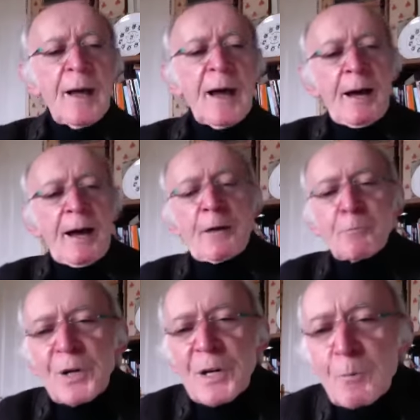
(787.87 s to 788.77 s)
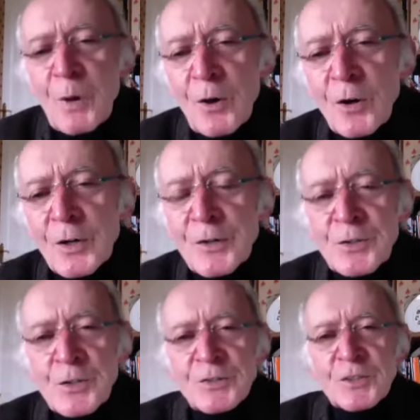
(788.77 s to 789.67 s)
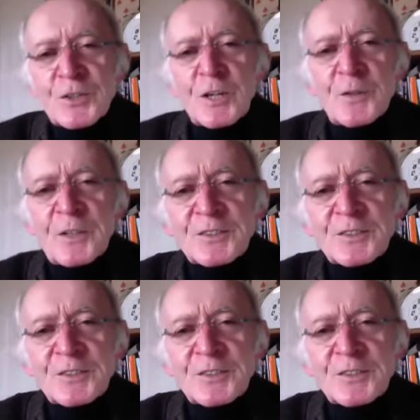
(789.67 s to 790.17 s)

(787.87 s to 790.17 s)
And Miriam Lord, who's a sort of a